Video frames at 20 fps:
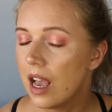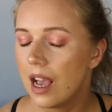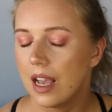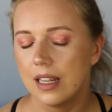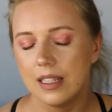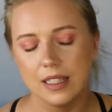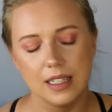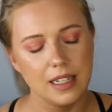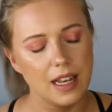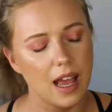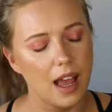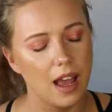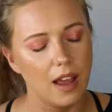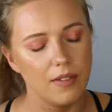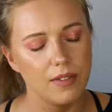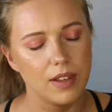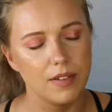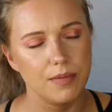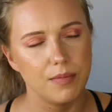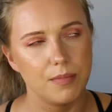I did
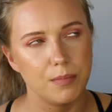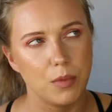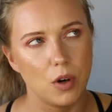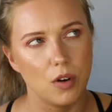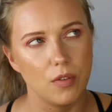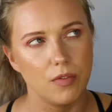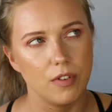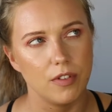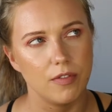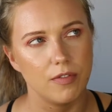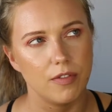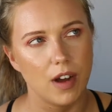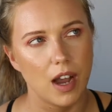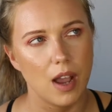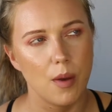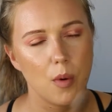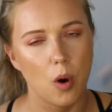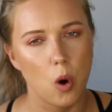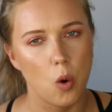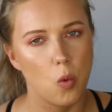have the Morphe
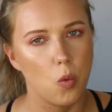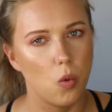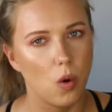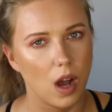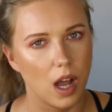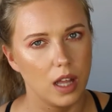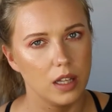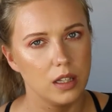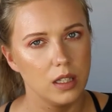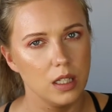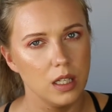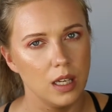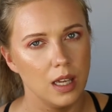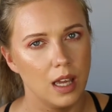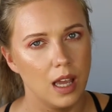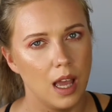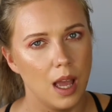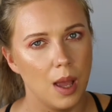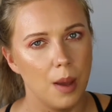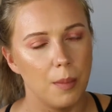
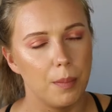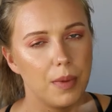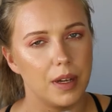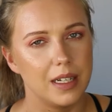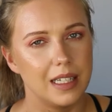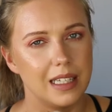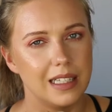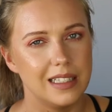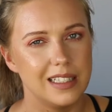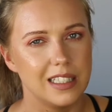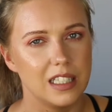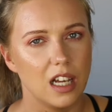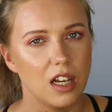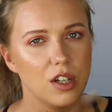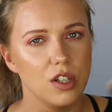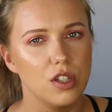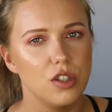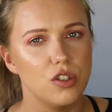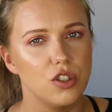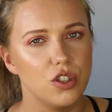501, but it
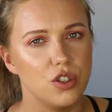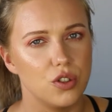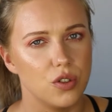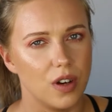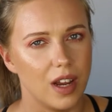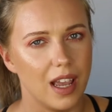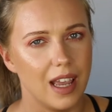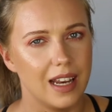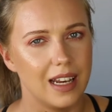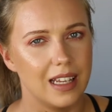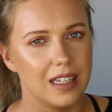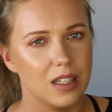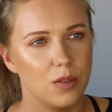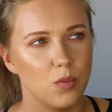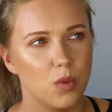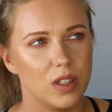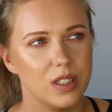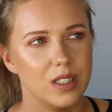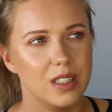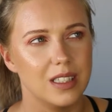started to shred and
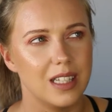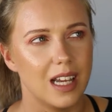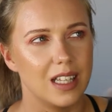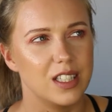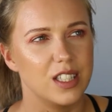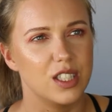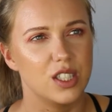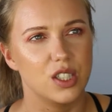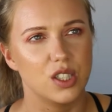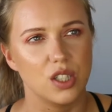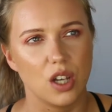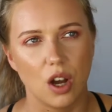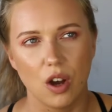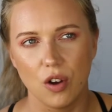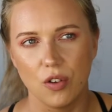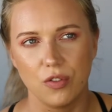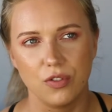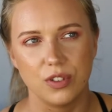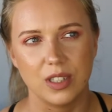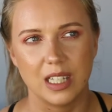it wasn't that
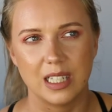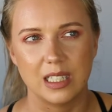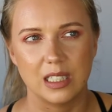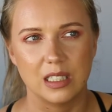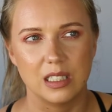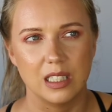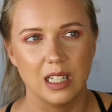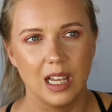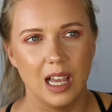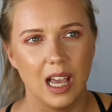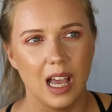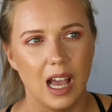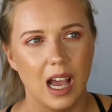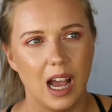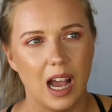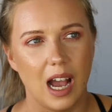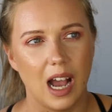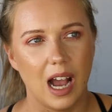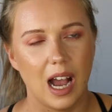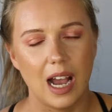soft and
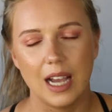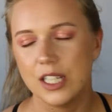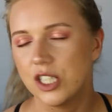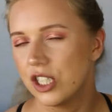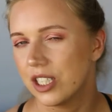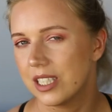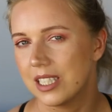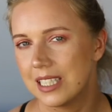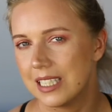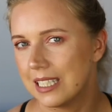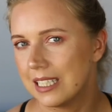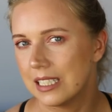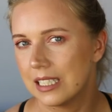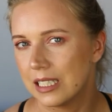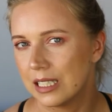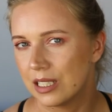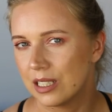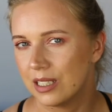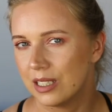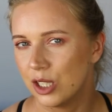I just
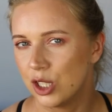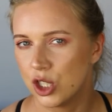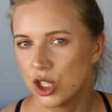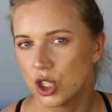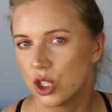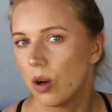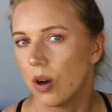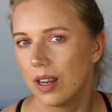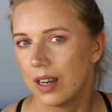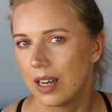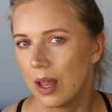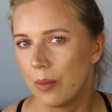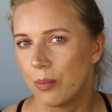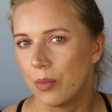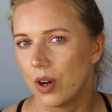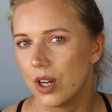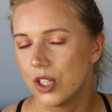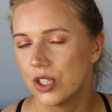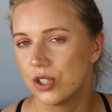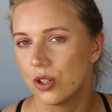didn't enjoy that
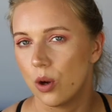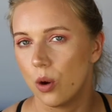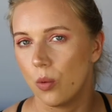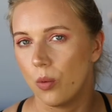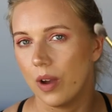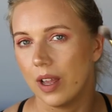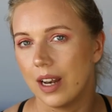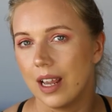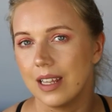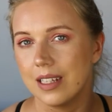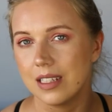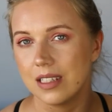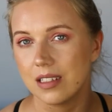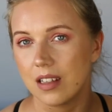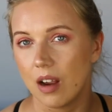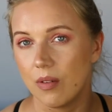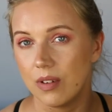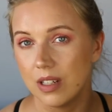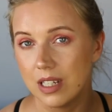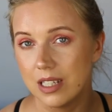brush. So when I
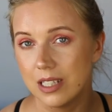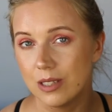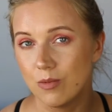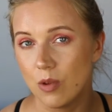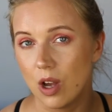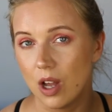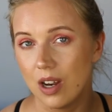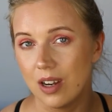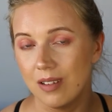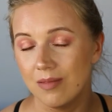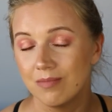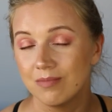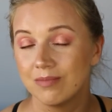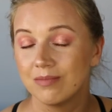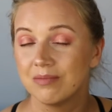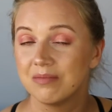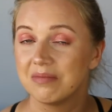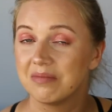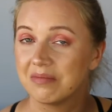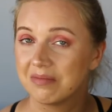discovered this one,
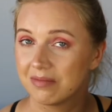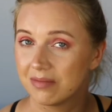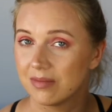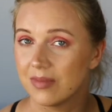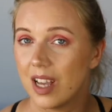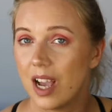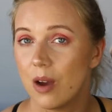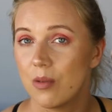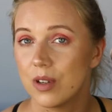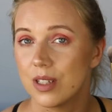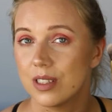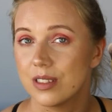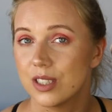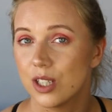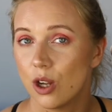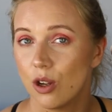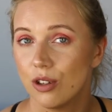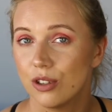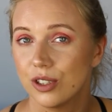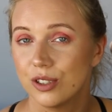I was
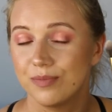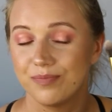sold.